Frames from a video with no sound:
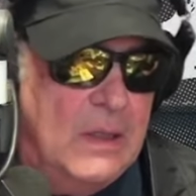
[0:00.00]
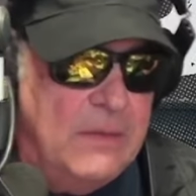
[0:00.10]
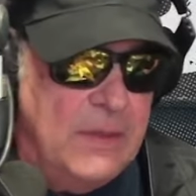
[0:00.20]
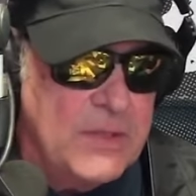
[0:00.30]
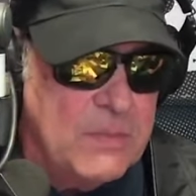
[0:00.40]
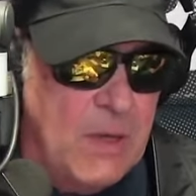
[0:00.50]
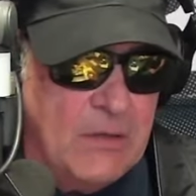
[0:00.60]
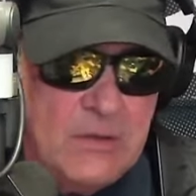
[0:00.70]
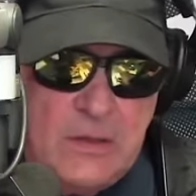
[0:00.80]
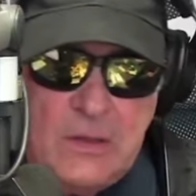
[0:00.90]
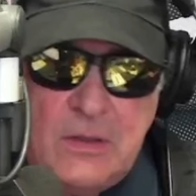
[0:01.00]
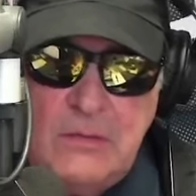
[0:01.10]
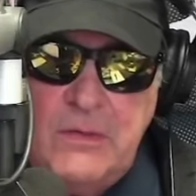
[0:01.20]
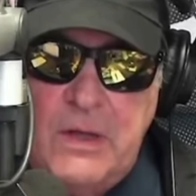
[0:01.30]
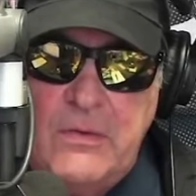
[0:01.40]
And then smelt
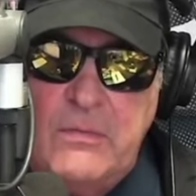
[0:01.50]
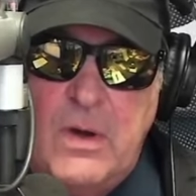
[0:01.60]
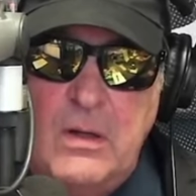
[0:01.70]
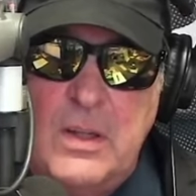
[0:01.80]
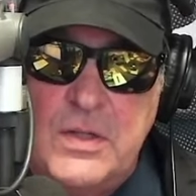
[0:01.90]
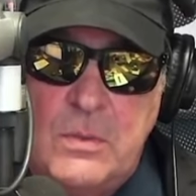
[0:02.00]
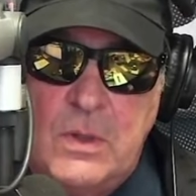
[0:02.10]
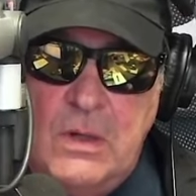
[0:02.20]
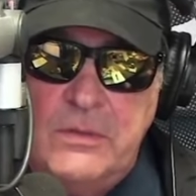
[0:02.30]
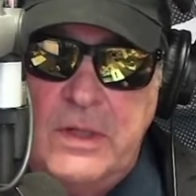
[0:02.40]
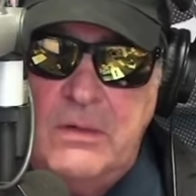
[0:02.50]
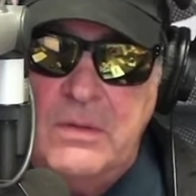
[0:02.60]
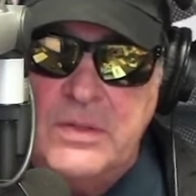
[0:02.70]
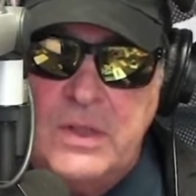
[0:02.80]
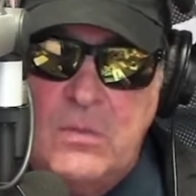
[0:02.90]
the other vodkas that were out there
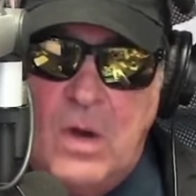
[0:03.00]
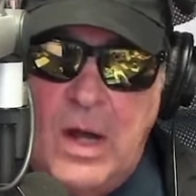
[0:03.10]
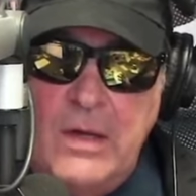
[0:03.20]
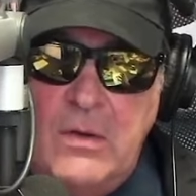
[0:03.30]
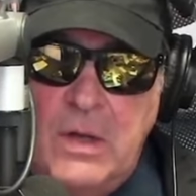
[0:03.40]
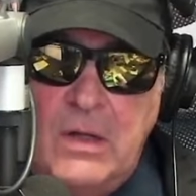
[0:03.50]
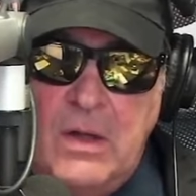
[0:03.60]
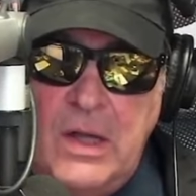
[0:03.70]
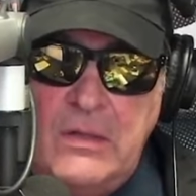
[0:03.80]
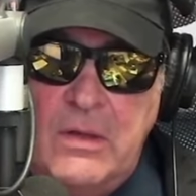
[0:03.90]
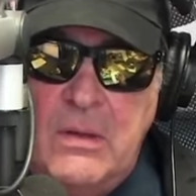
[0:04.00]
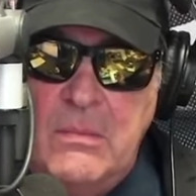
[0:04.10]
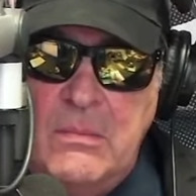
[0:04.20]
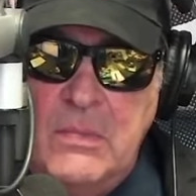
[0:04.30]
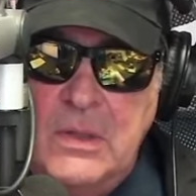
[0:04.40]
and said, why don't I like
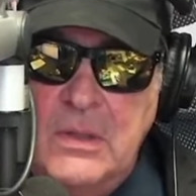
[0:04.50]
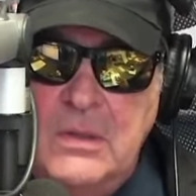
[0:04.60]
them? Yep.